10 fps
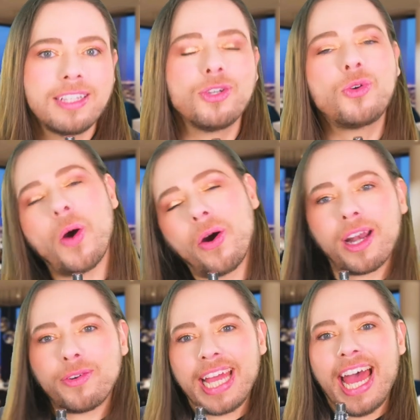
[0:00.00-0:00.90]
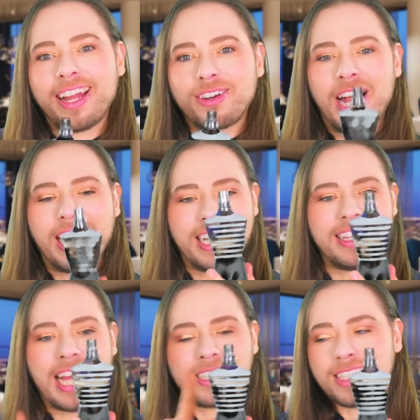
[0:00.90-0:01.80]
To quote Ariana Grande,
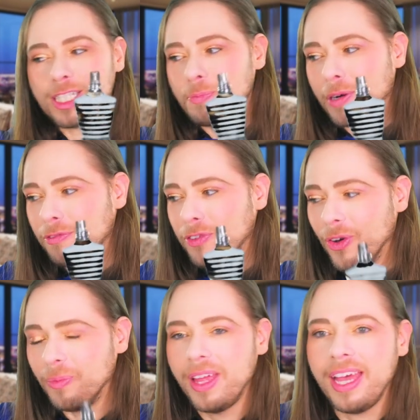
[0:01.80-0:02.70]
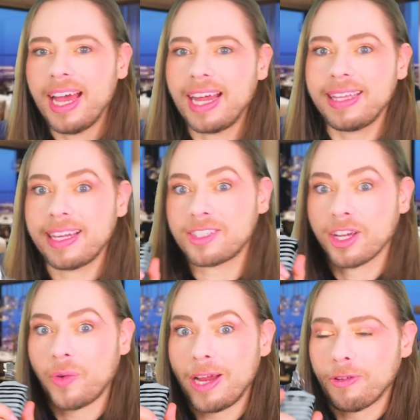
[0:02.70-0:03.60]
that's this perfume. I think it's
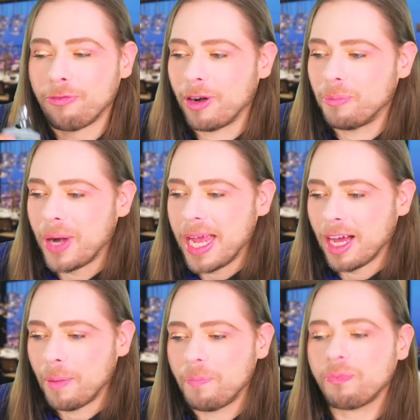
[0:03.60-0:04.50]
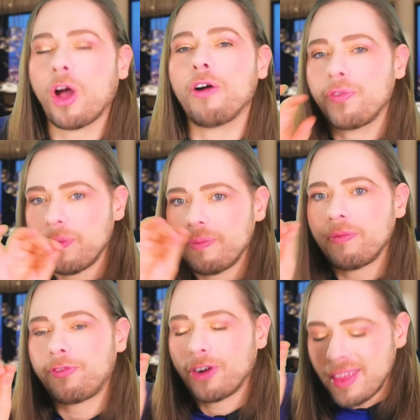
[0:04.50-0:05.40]
a great one for a breakup of
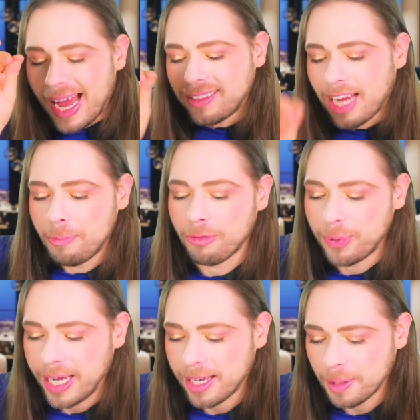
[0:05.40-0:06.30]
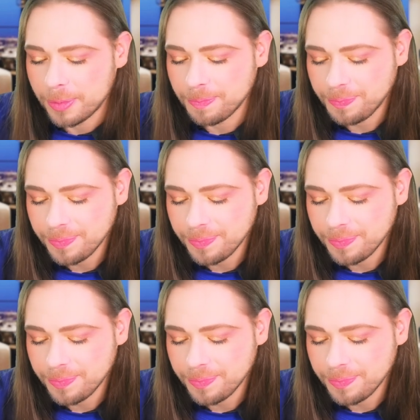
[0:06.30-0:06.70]
for that type of breakup.